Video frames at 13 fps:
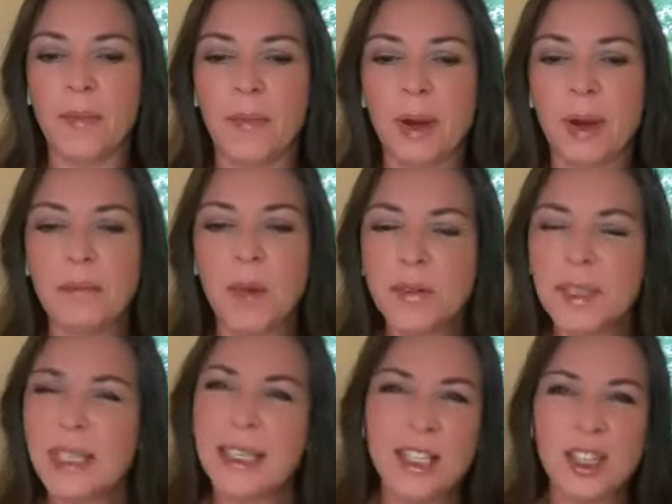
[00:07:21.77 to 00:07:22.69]
But
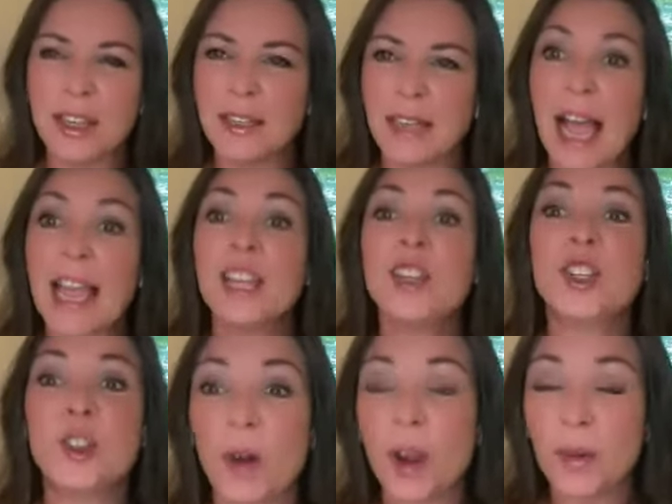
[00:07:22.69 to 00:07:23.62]
mostly just, I
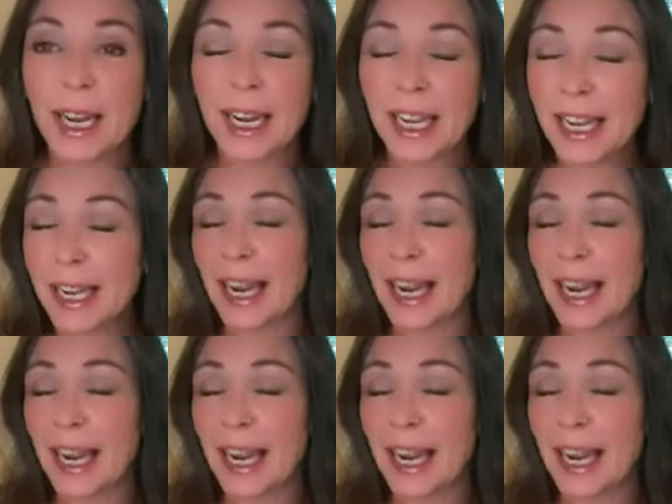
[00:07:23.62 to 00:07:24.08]
enjoy reading it